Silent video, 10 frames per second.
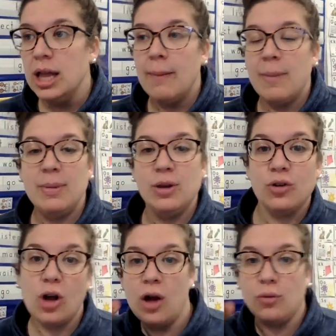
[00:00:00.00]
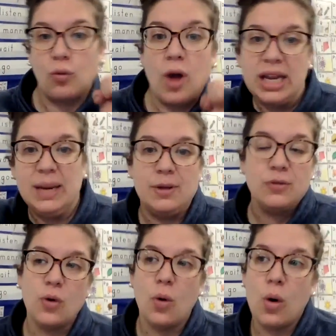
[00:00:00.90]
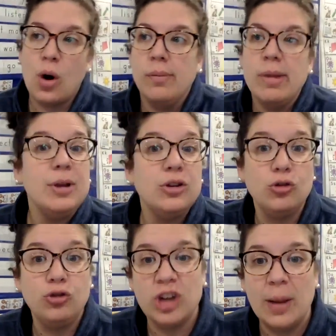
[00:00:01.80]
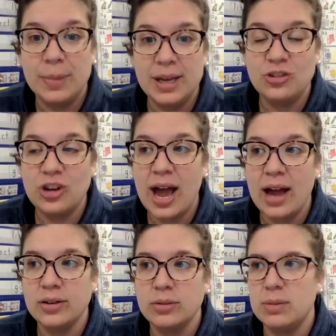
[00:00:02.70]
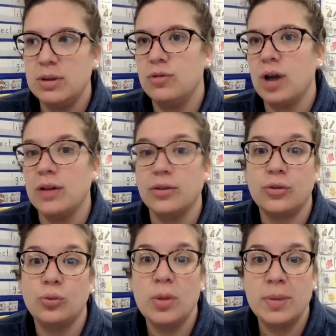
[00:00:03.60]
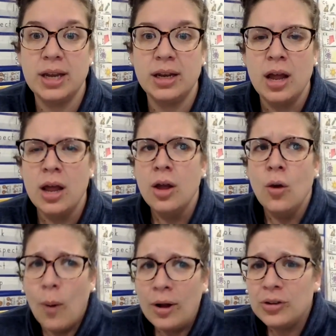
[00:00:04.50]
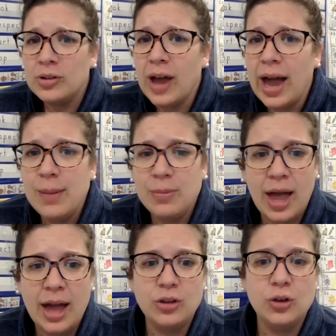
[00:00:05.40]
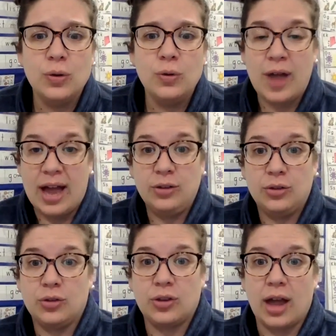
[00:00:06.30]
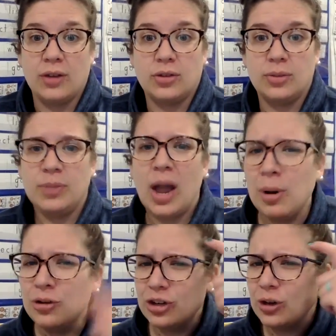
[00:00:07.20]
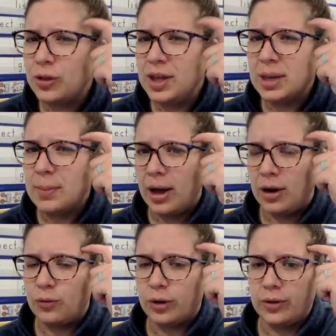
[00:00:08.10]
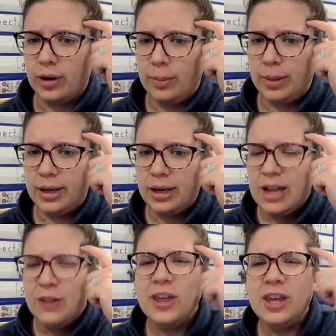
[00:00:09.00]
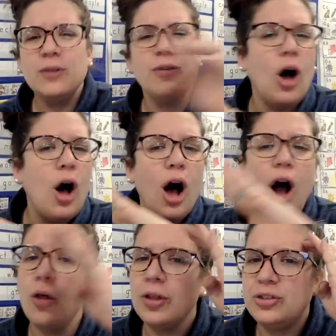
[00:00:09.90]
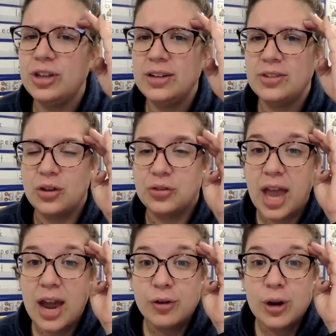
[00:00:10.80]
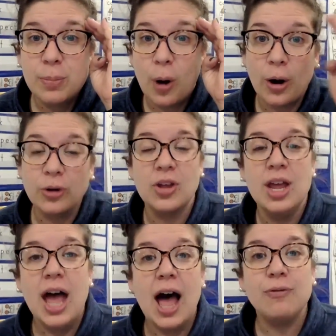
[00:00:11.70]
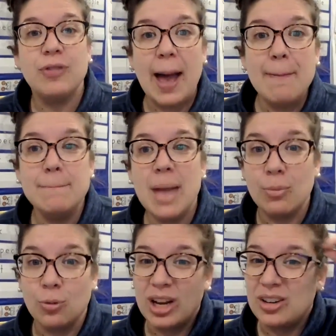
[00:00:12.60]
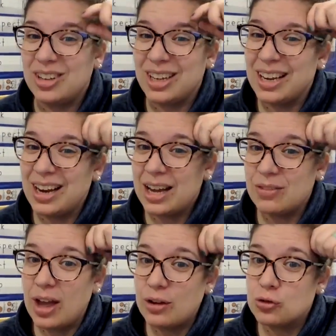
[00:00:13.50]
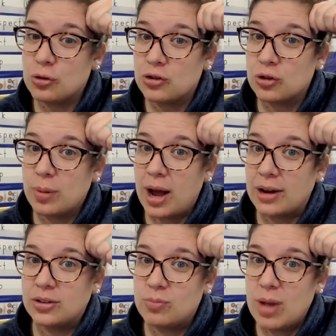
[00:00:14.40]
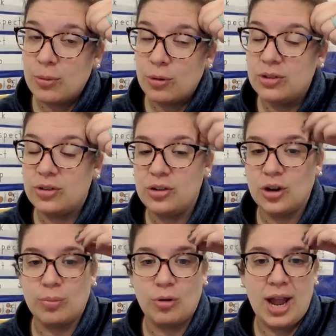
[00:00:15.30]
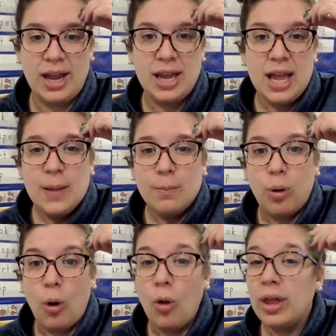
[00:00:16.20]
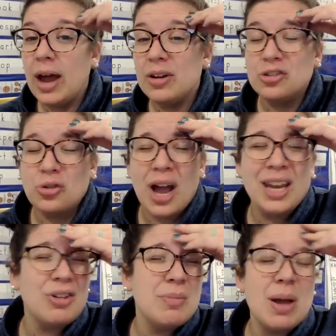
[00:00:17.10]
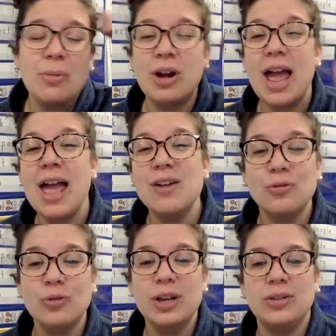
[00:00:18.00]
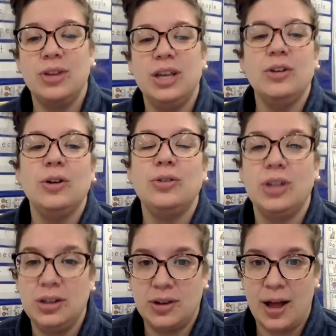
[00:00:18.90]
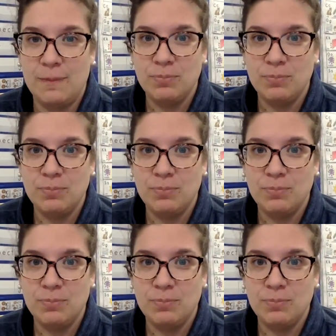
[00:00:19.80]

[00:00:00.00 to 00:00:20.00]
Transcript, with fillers: Maybe you've gone running before. Maybe you do jumping jacks. Maybe you've gone swimming. What's a time that you've exercised? I want you to think about it for a little bit. Think of all the details, every part of that memory. Dig it out of that treasure box of memories in your brain, pull it out, and try to remember every single detail.